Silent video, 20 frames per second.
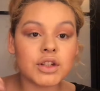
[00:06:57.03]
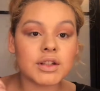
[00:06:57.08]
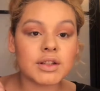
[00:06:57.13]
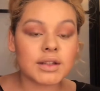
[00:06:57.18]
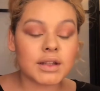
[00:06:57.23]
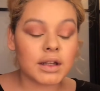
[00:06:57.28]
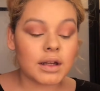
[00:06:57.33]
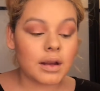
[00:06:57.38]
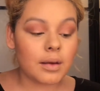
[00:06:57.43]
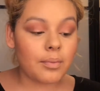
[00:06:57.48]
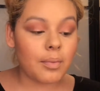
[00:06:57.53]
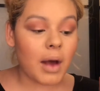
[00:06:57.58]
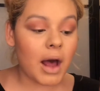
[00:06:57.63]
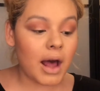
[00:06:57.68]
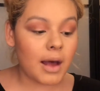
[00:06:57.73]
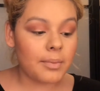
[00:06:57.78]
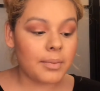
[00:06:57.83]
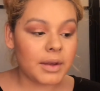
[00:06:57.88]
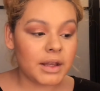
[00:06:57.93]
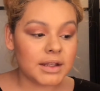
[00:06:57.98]
Just gonna
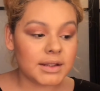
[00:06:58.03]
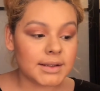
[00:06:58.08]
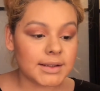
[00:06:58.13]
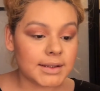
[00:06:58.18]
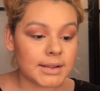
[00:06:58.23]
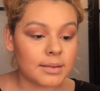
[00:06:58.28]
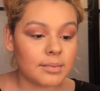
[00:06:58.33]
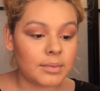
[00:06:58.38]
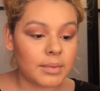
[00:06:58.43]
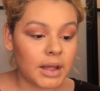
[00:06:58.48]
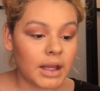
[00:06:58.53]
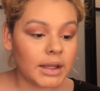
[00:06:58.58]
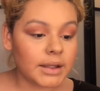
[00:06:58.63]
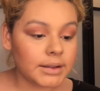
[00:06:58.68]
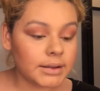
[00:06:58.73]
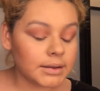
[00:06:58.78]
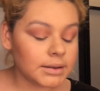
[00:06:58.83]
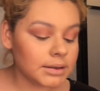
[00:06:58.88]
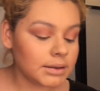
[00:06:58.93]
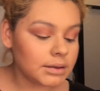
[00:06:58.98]
pop in some
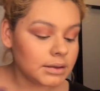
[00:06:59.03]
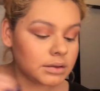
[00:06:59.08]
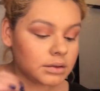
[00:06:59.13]
liner.